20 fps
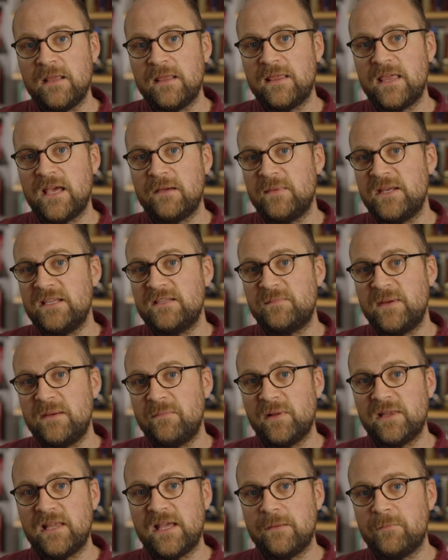That means
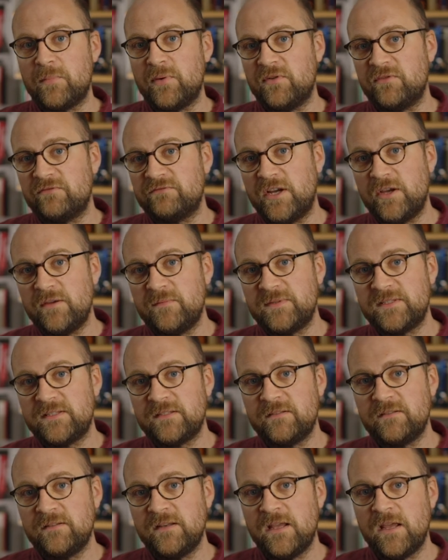people like Paul
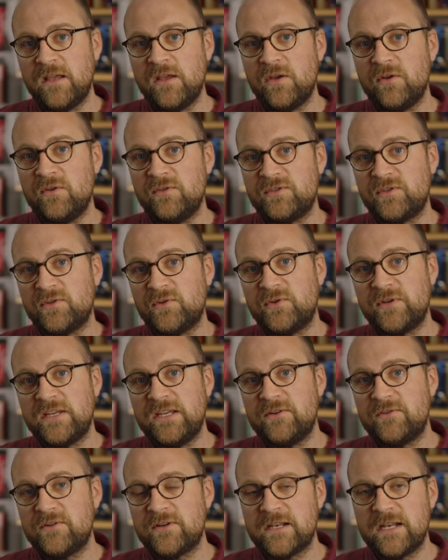Robeson, whose tour
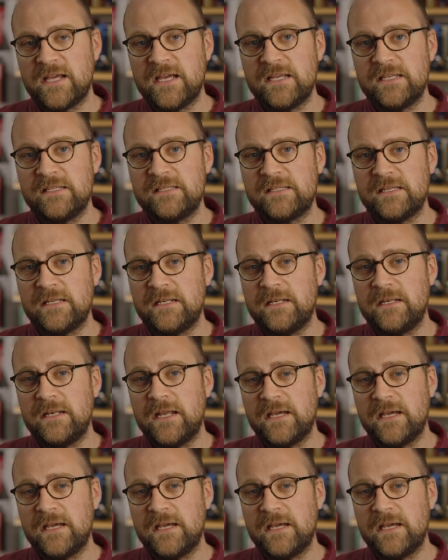he organised in